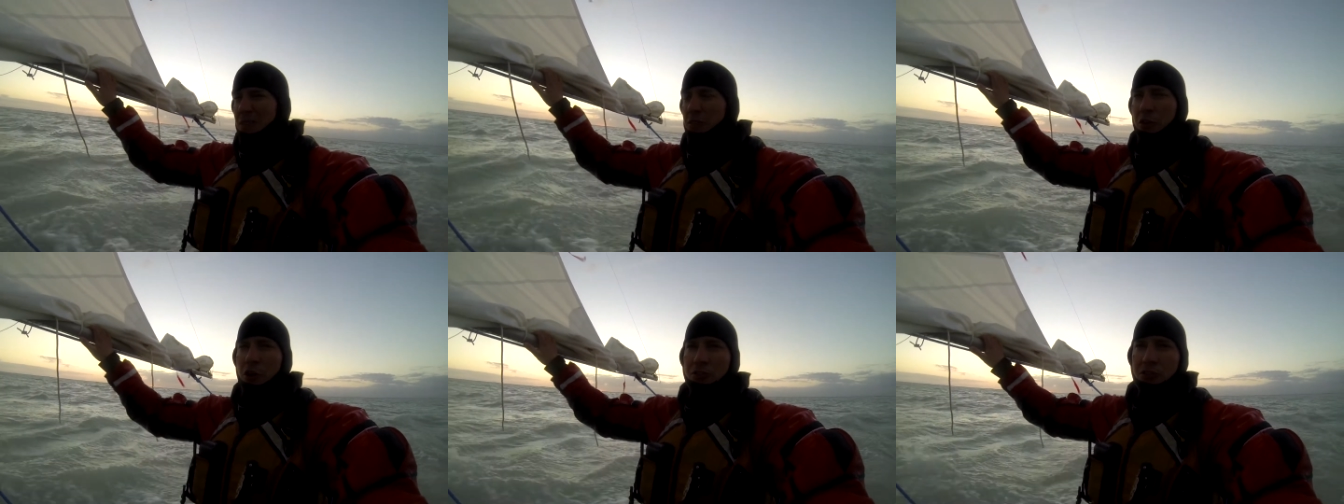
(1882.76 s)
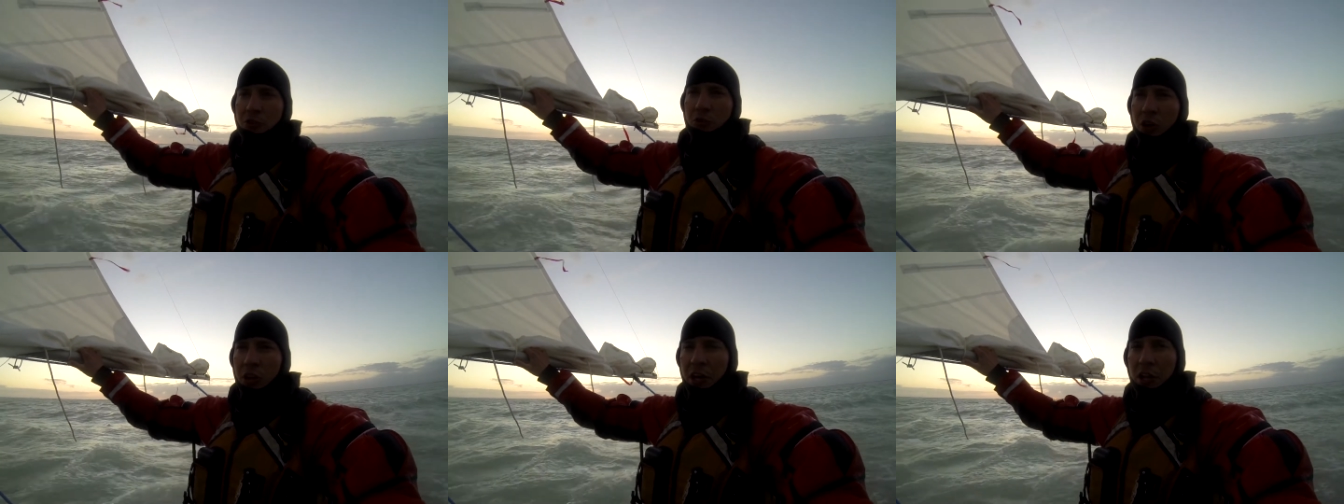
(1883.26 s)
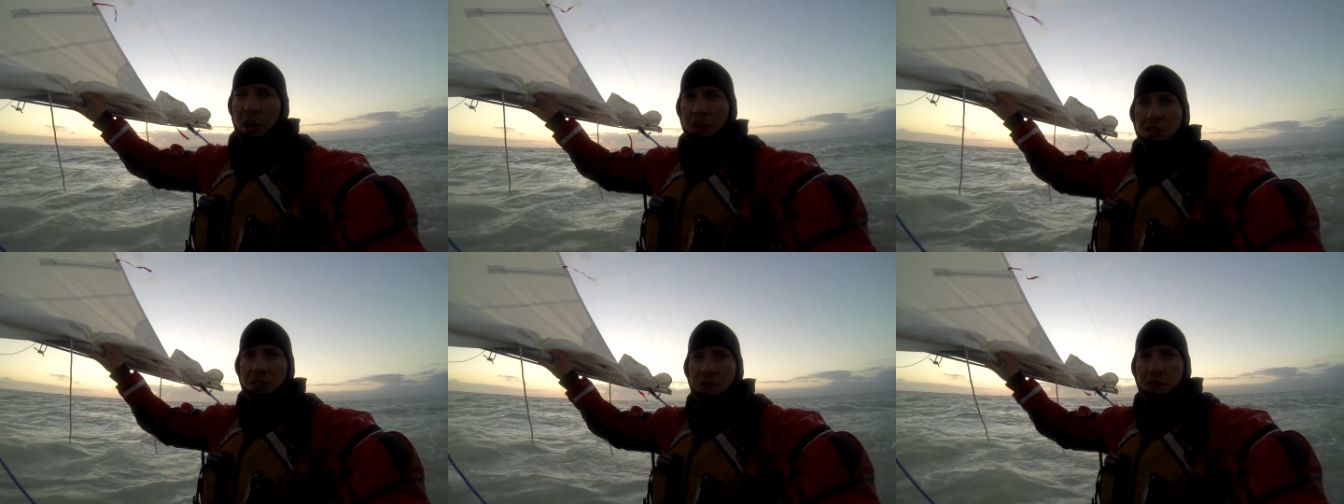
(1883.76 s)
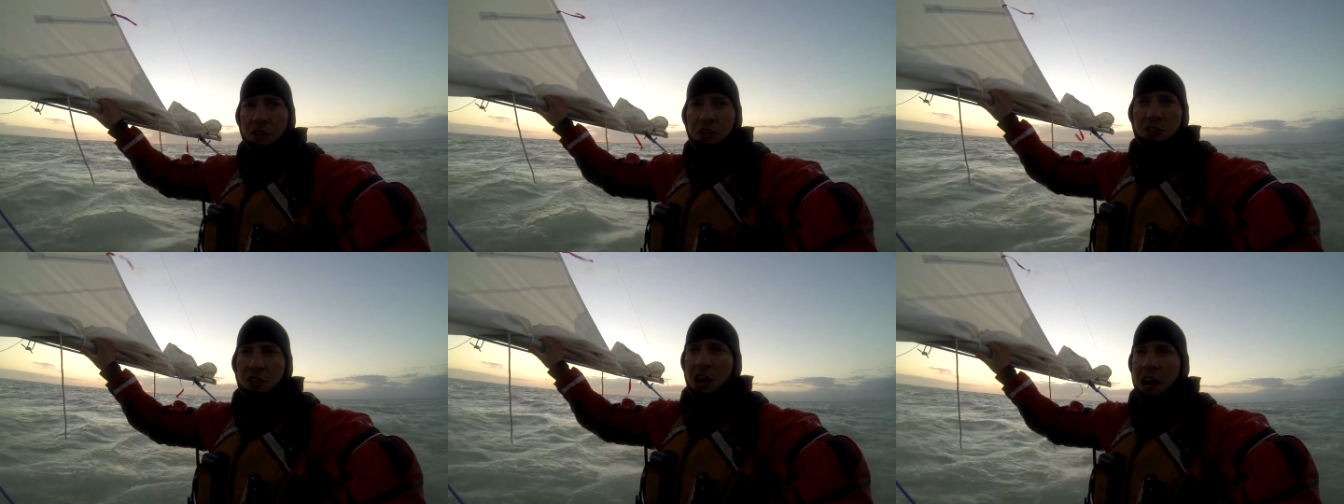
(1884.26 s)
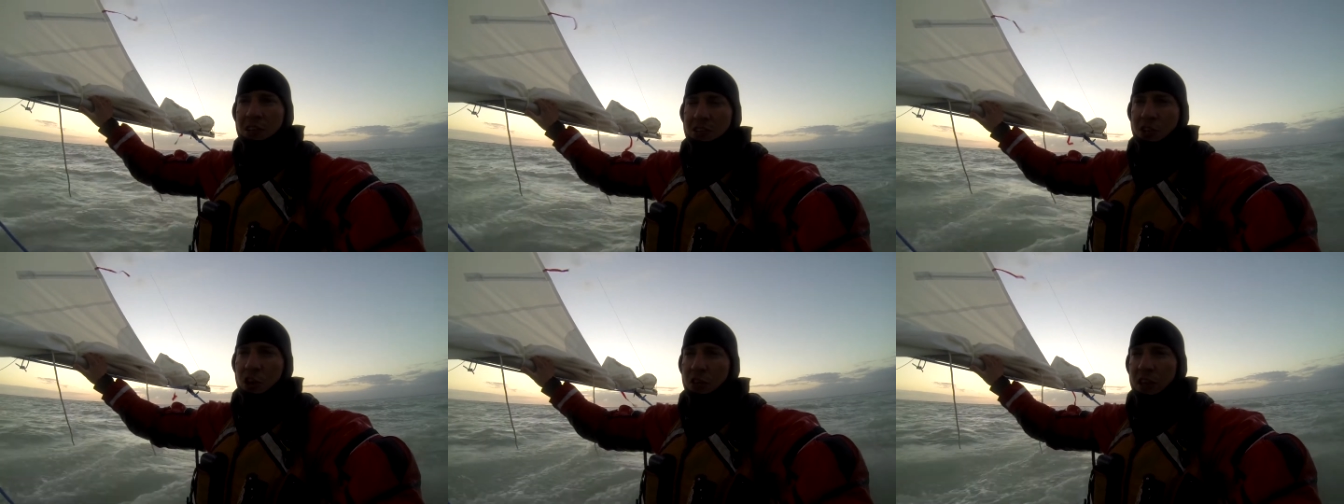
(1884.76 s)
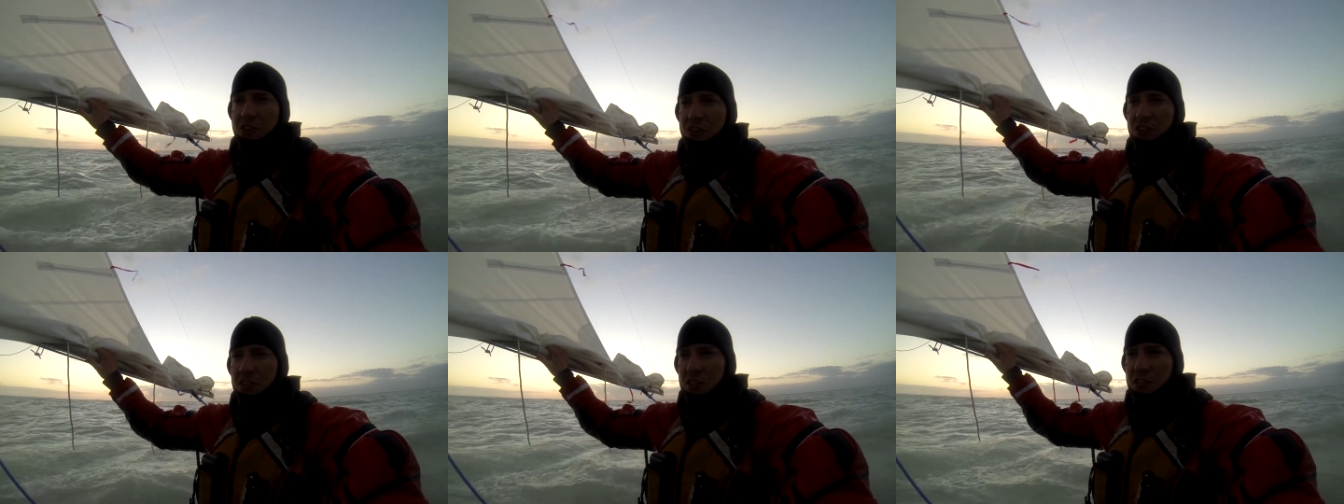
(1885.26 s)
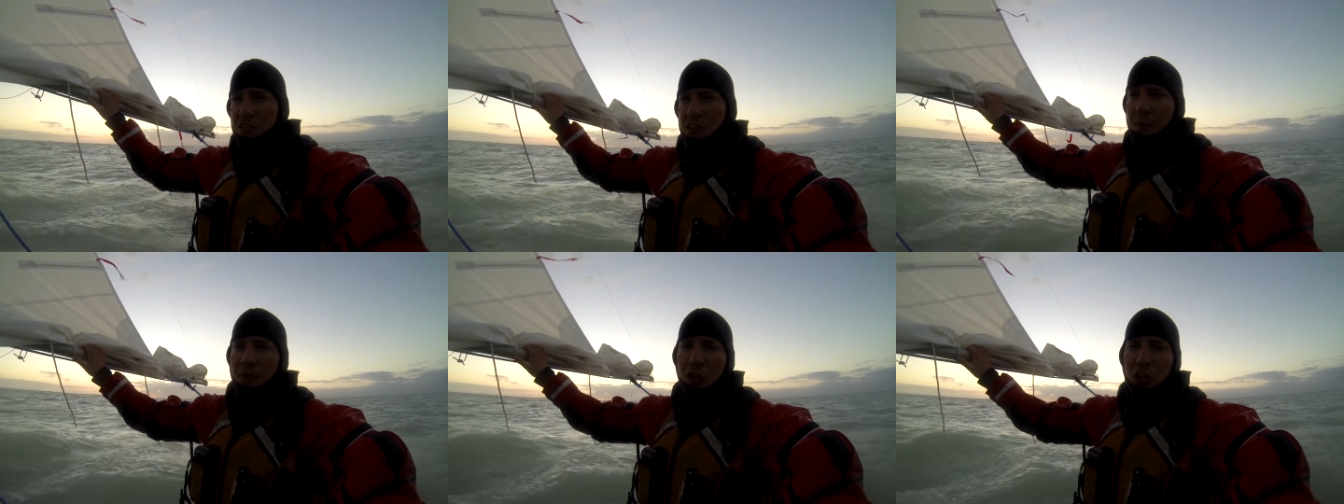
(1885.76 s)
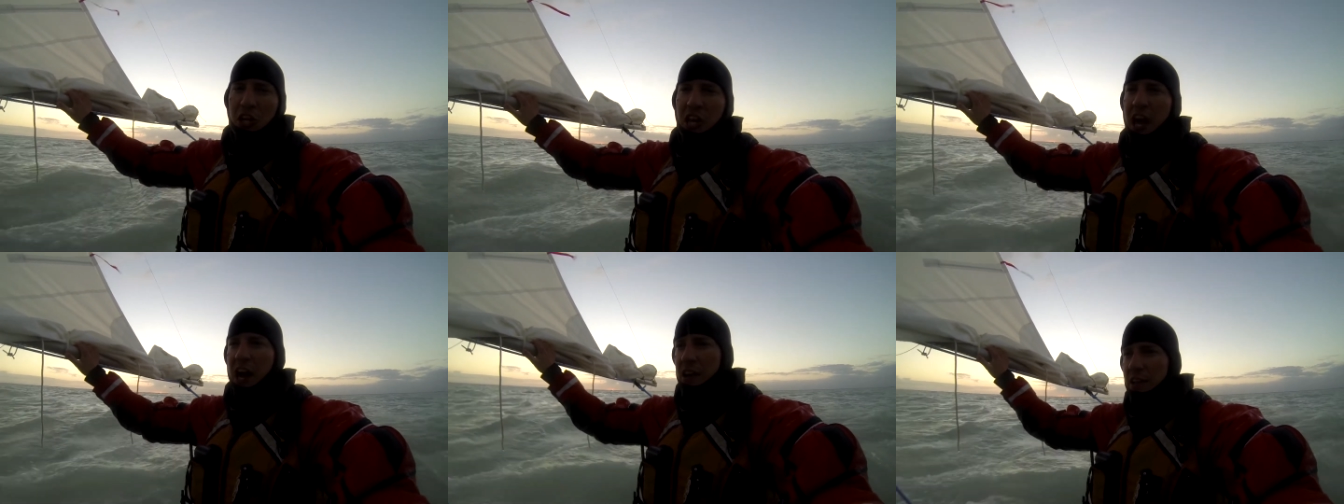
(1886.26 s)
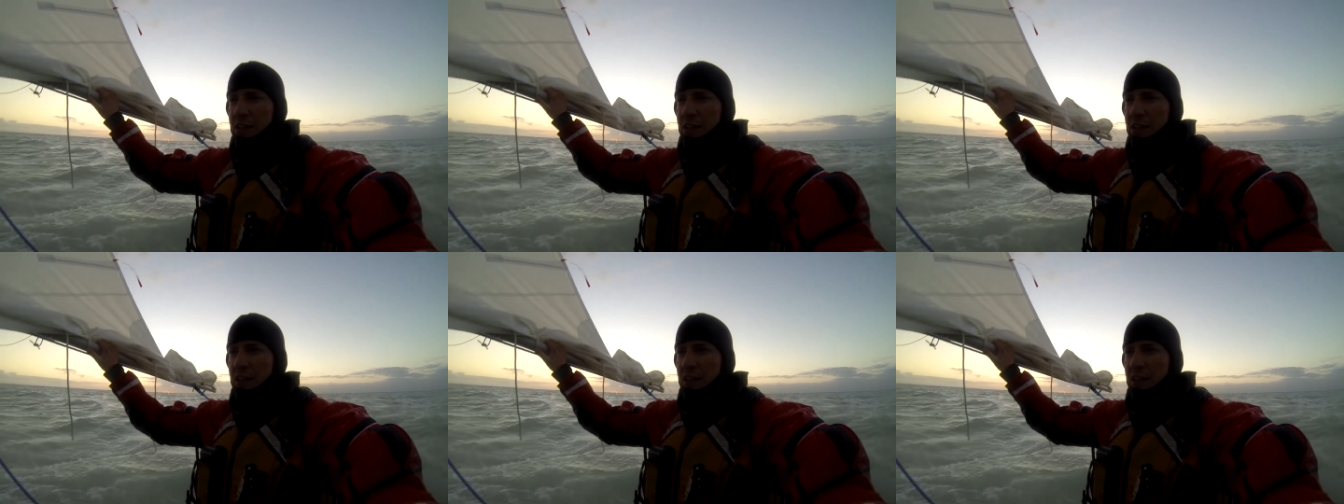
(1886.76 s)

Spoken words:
Those are really close to the finish line, so that just gives you something to look at.